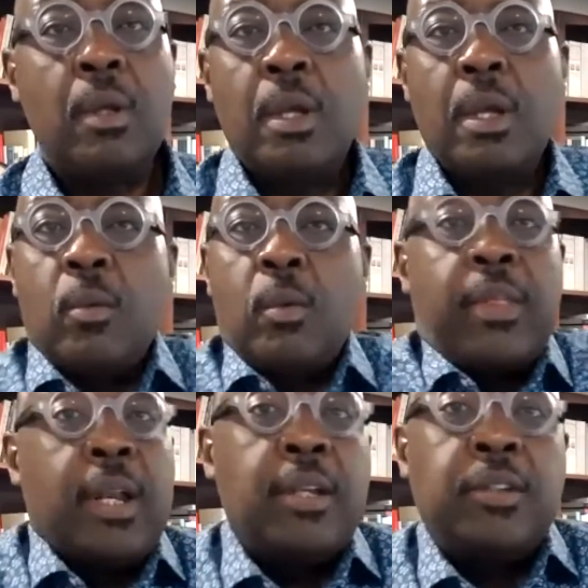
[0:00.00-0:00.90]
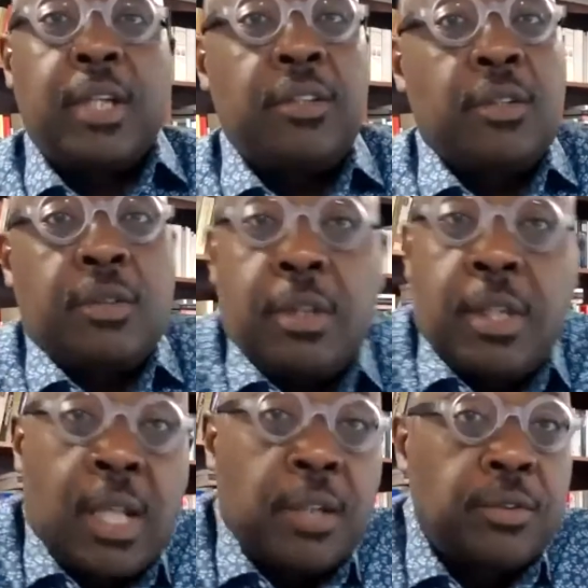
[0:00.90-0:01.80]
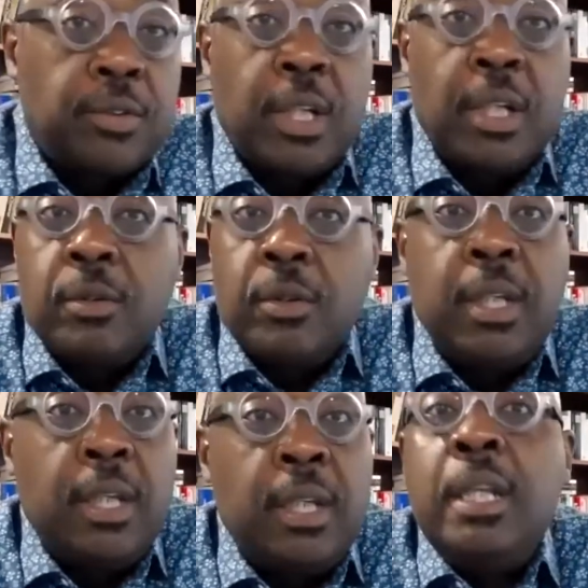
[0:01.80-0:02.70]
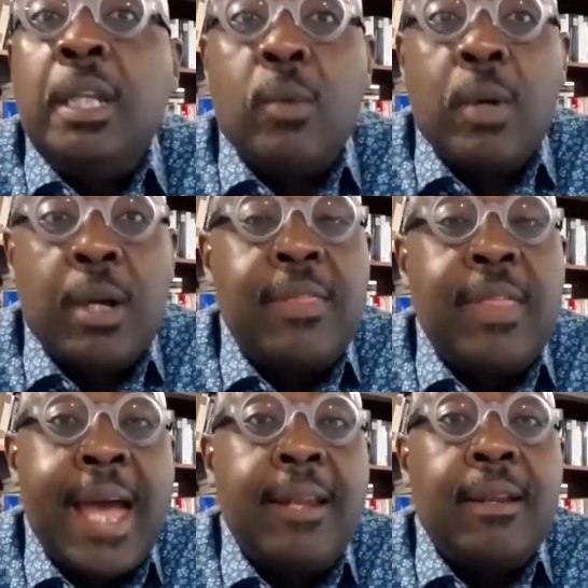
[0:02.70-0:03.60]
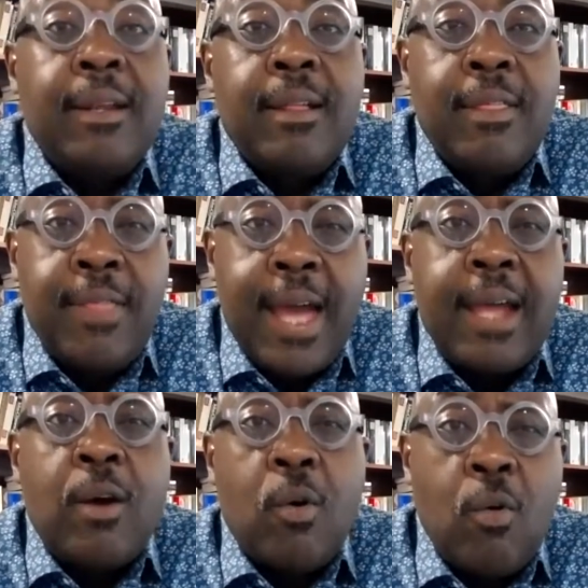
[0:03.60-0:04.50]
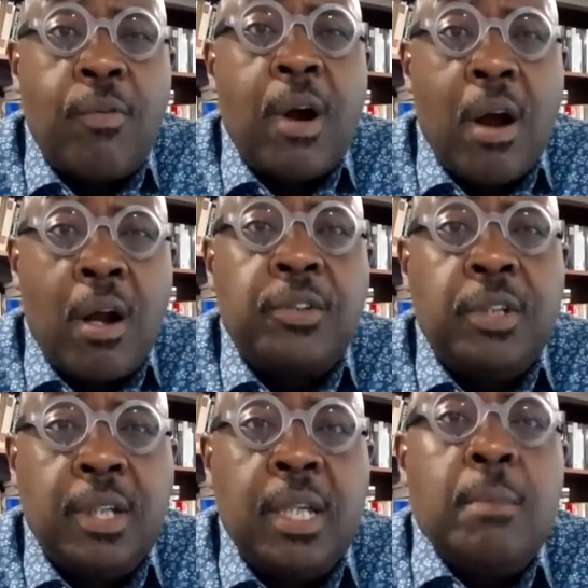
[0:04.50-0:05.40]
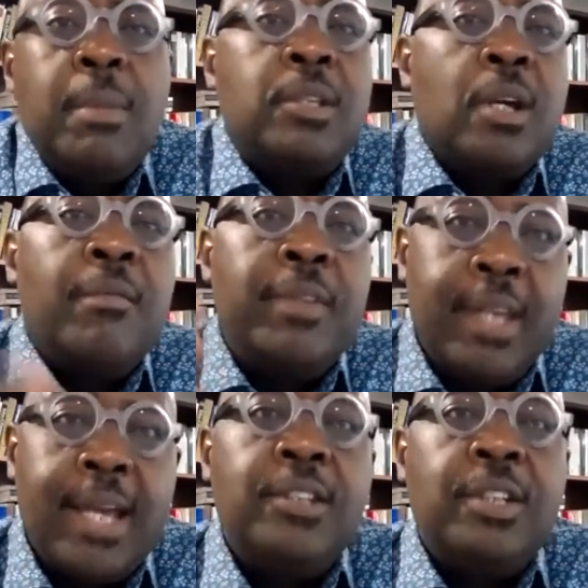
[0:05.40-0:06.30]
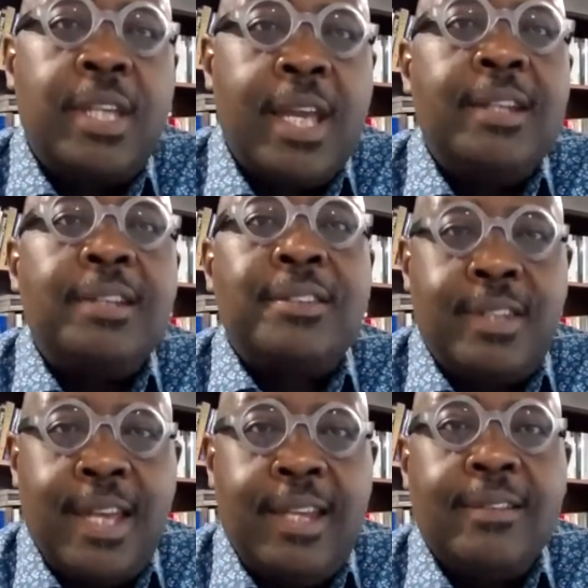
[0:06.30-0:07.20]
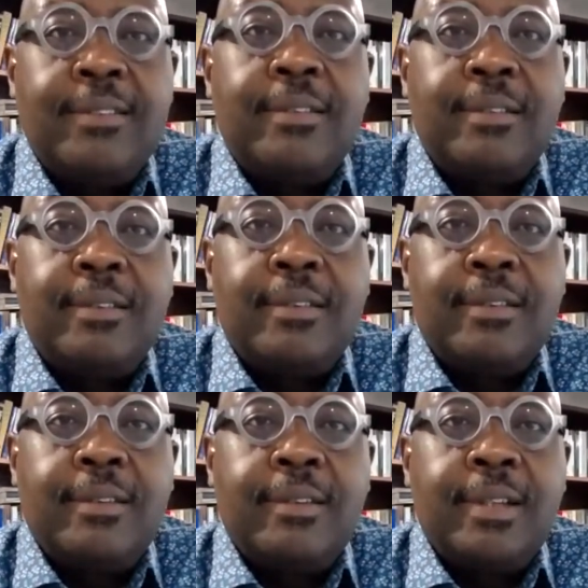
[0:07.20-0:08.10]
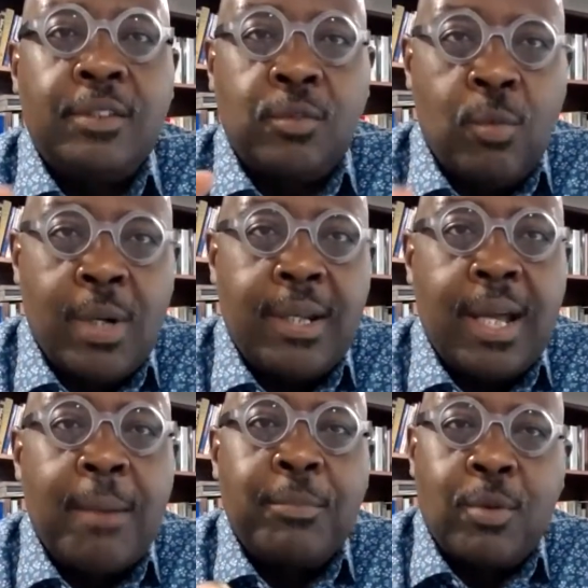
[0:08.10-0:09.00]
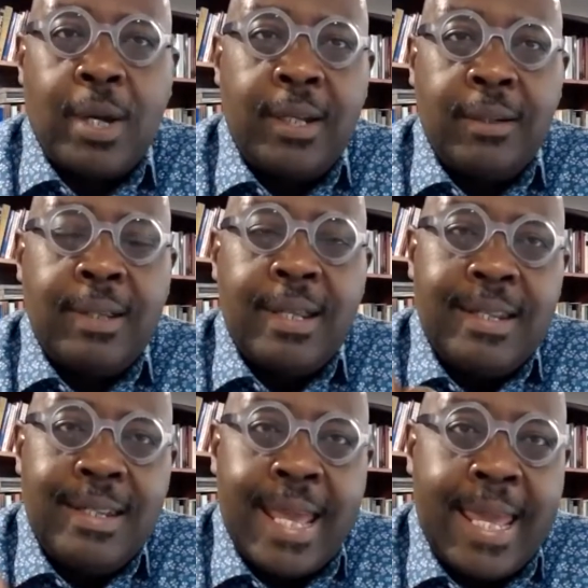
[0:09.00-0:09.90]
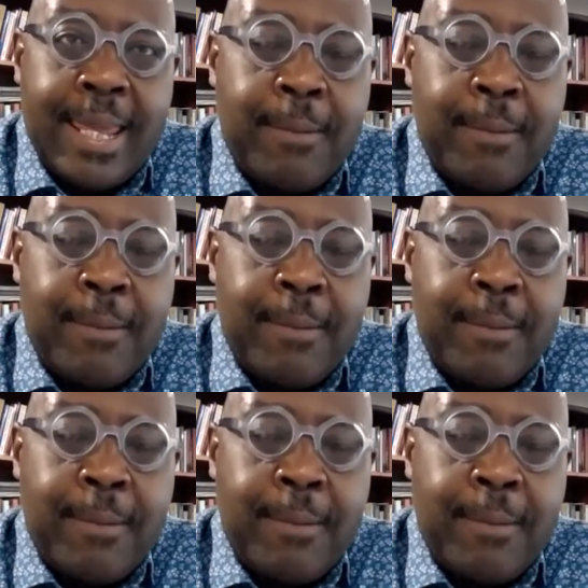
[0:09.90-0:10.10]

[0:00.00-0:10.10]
Whether that education is in theological studies or in anywhere, that overarching image of the educated state is what I'm trying to name.